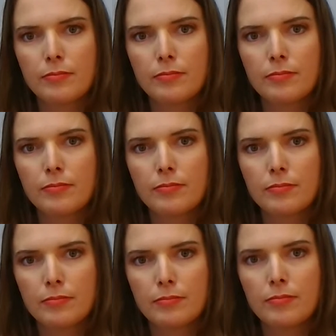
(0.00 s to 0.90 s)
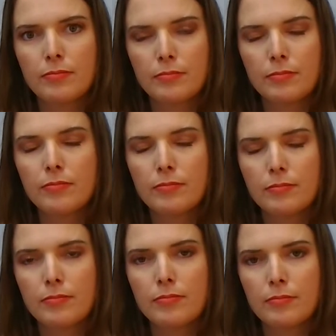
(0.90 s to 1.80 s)

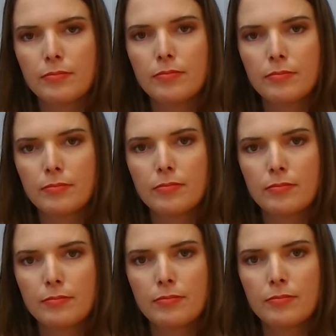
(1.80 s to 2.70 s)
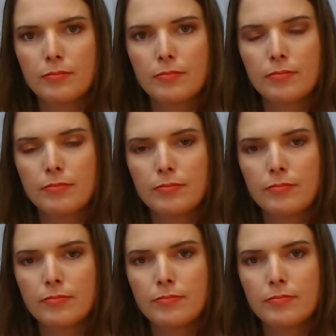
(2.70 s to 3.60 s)

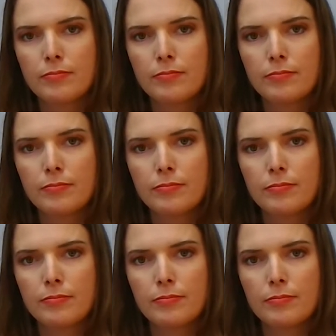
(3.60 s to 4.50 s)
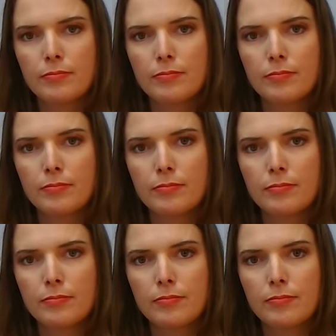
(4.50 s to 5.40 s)

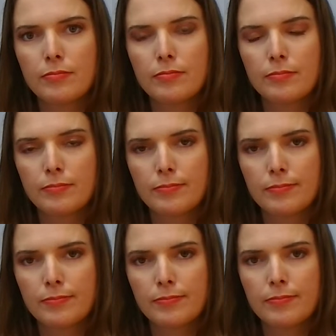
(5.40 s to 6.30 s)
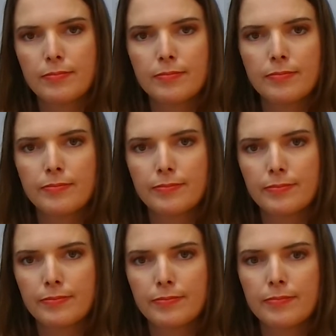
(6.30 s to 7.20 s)

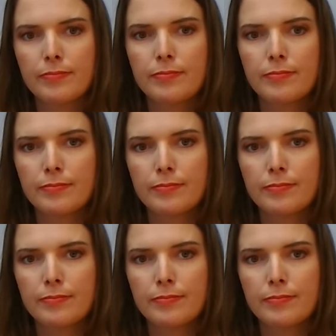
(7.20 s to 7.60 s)
The person shown says nothing.